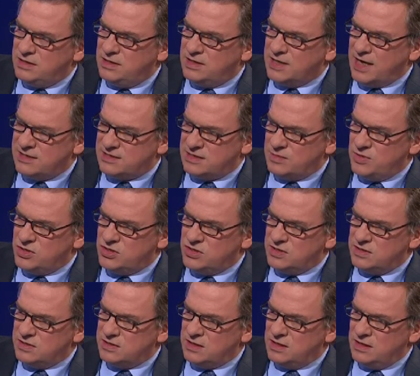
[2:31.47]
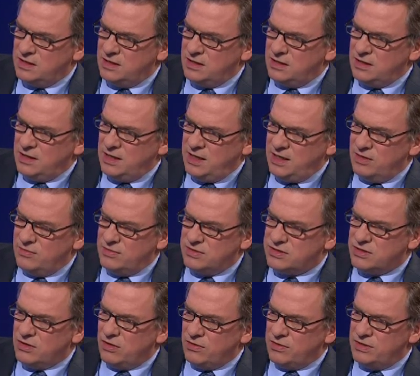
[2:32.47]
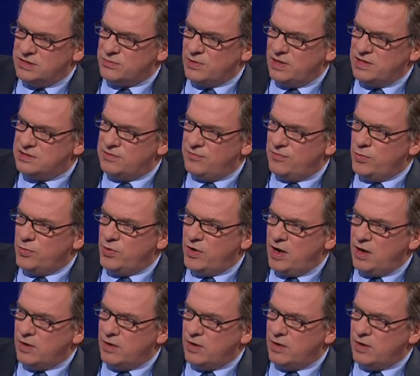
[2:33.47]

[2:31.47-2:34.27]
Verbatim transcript: gas emissions here in Scotland as well as everywhere